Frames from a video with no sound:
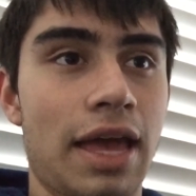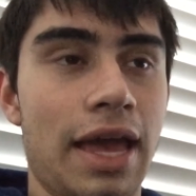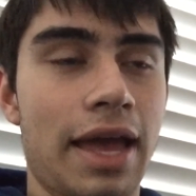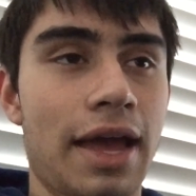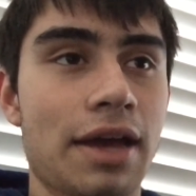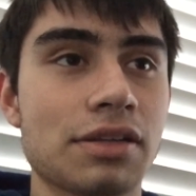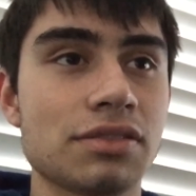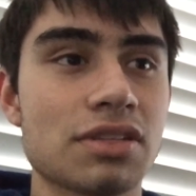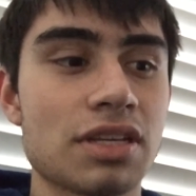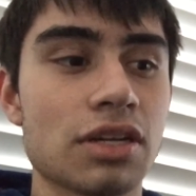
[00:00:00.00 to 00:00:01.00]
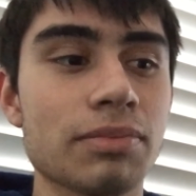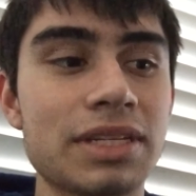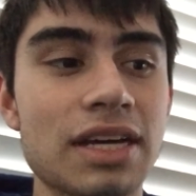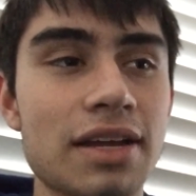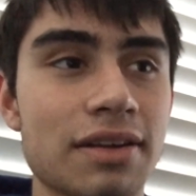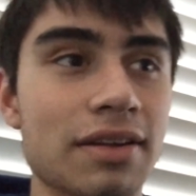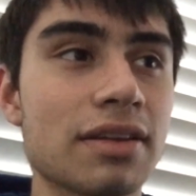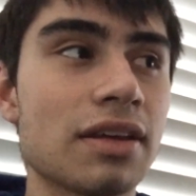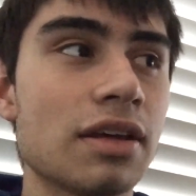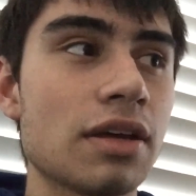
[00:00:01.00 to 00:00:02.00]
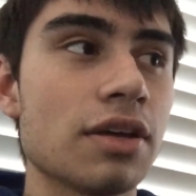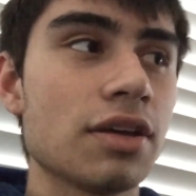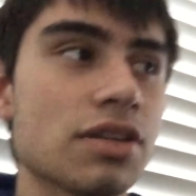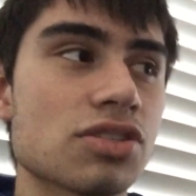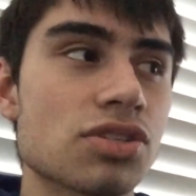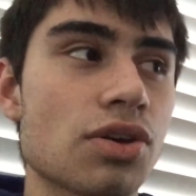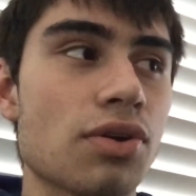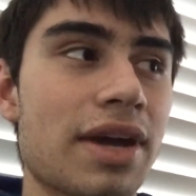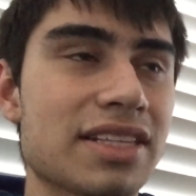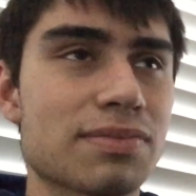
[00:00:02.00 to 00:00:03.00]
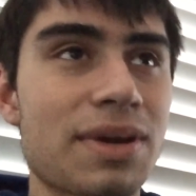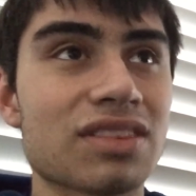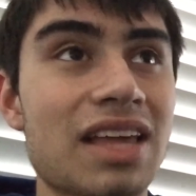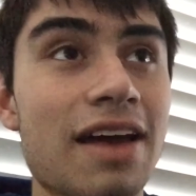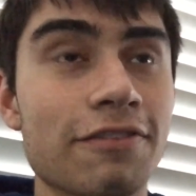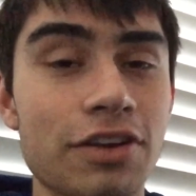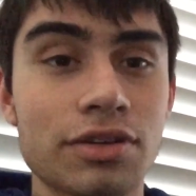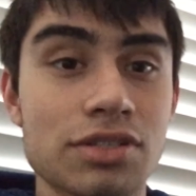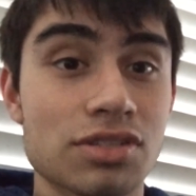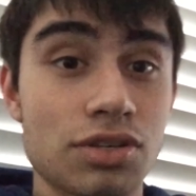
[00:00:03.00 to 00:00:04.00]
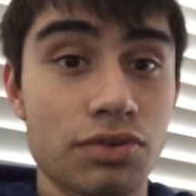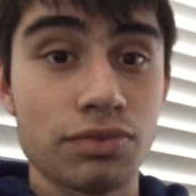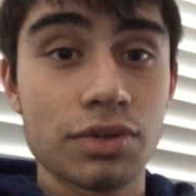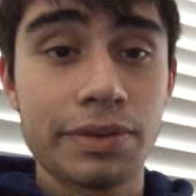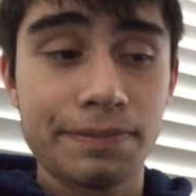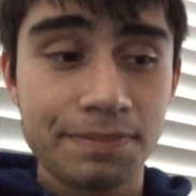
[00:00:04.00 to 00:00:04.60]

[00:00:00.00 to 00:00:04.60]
and it'll be done. So expect that very soon.